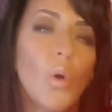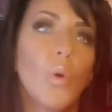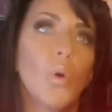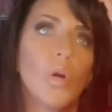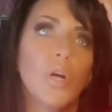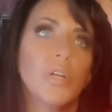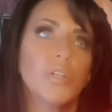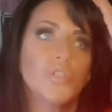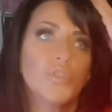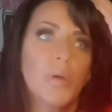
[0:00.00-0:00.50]

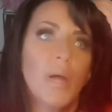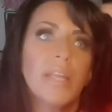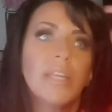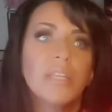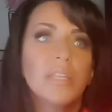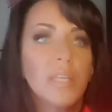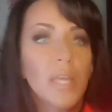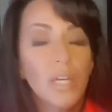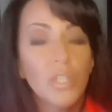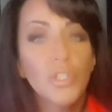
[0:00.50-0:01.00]
or try
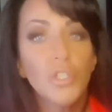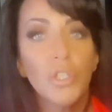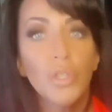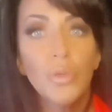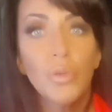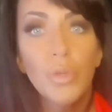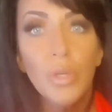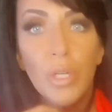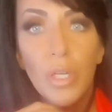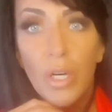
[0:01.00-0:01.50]
to nudge
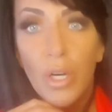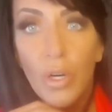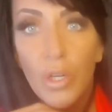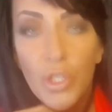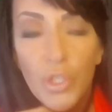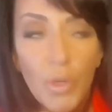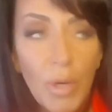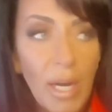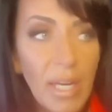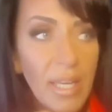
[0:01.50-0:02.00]
you
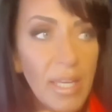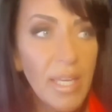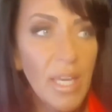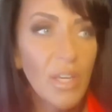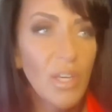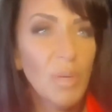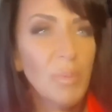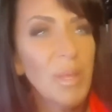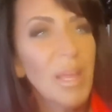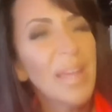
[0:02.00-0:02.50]
or try to
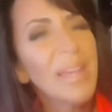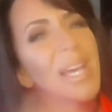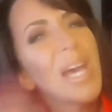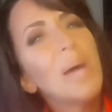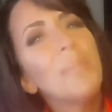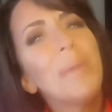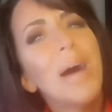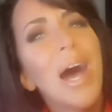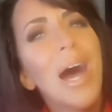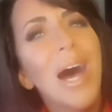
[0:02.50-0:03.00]
get you to be like,
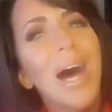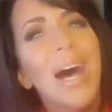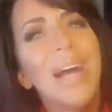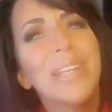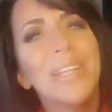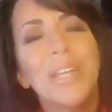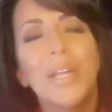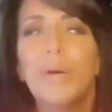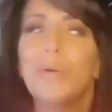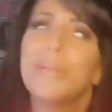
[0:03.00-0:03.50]
come
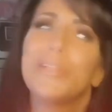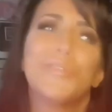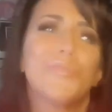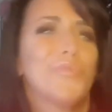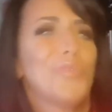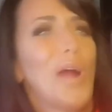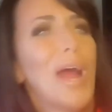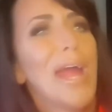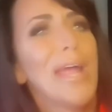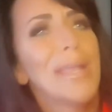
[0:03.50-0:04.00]
on, it's
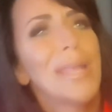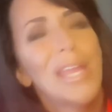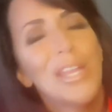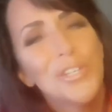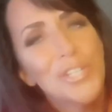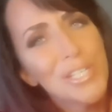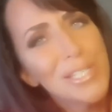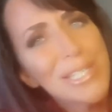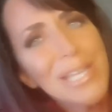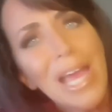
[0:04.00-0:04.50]
Friday,
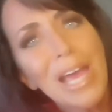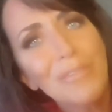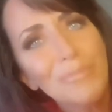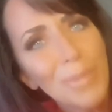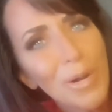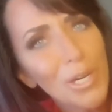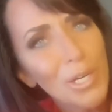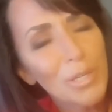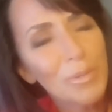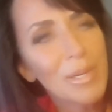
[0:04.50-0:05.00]
just have
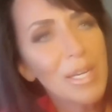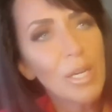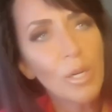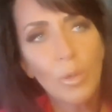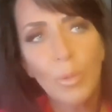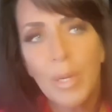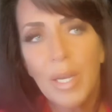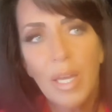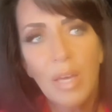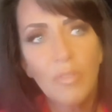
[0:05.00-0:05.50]
margarita
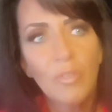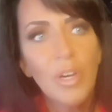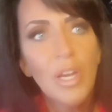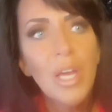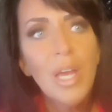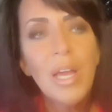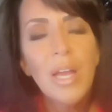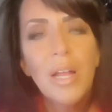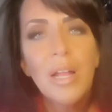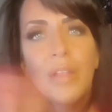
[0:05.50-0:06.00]
or whatever,
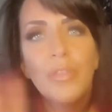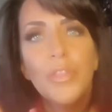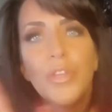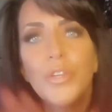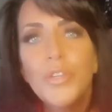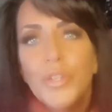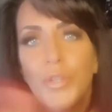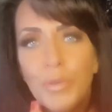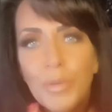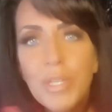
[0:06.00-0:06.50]

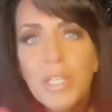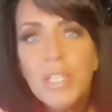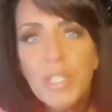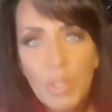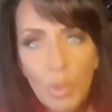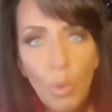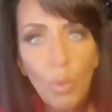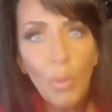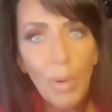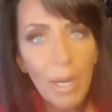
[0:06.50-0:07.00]
the
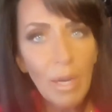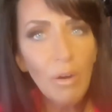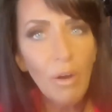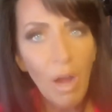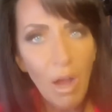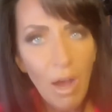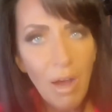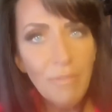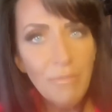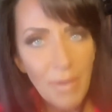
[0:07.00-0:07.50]
newness will wear
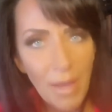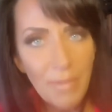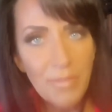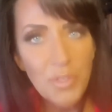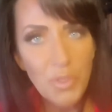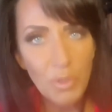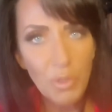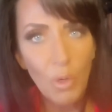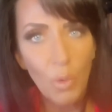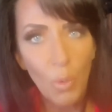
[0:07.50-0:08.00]
off
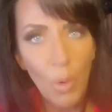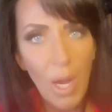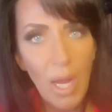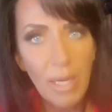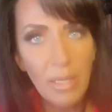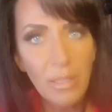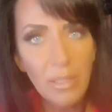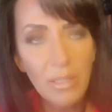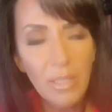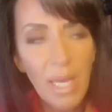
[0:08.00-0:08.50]
after a
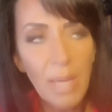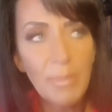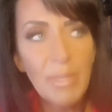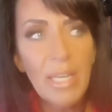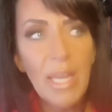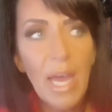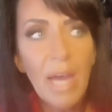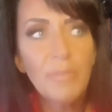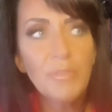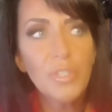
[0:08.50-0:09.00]
while. I
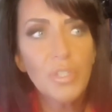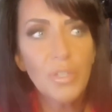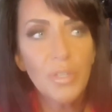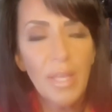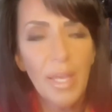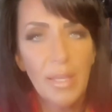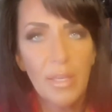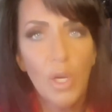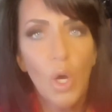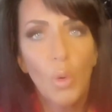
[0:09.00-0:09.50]
mean, after
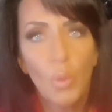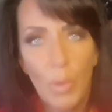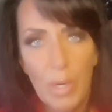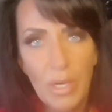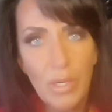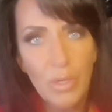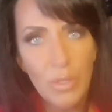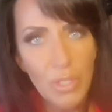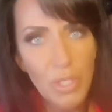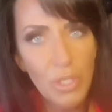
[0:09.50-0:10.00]
like a
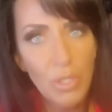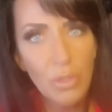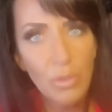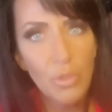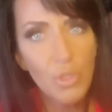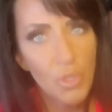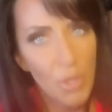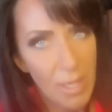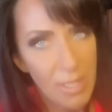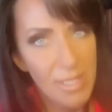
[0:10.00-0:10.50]
week or 2,
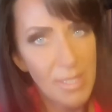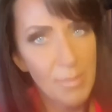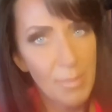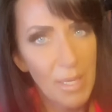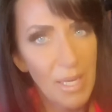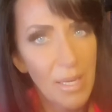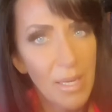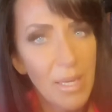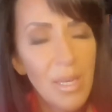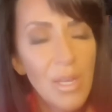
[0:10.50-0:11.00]
trust
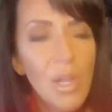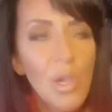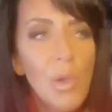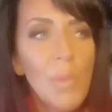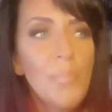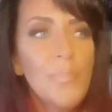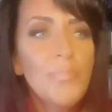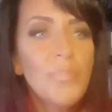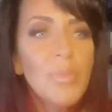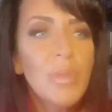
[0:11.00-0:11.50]
me.
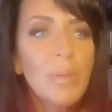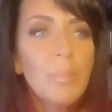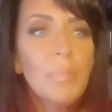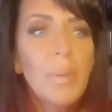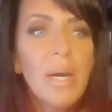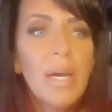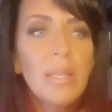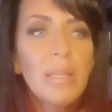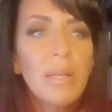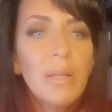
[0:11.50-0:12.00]

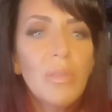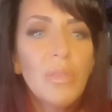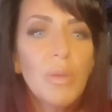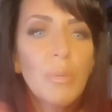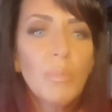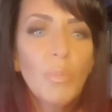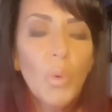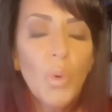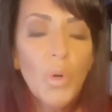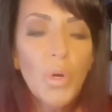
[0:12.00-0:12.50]
But the
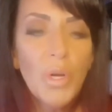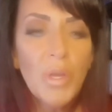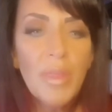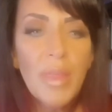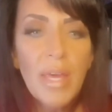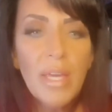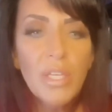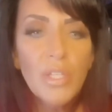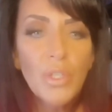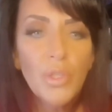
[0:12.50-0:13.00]
more
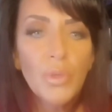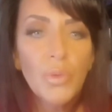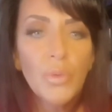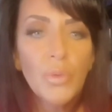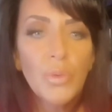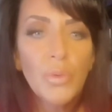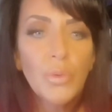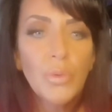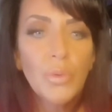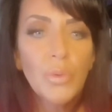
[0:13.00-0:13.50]
that
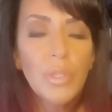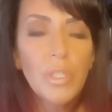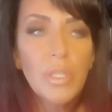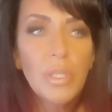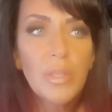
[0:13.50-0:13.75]
you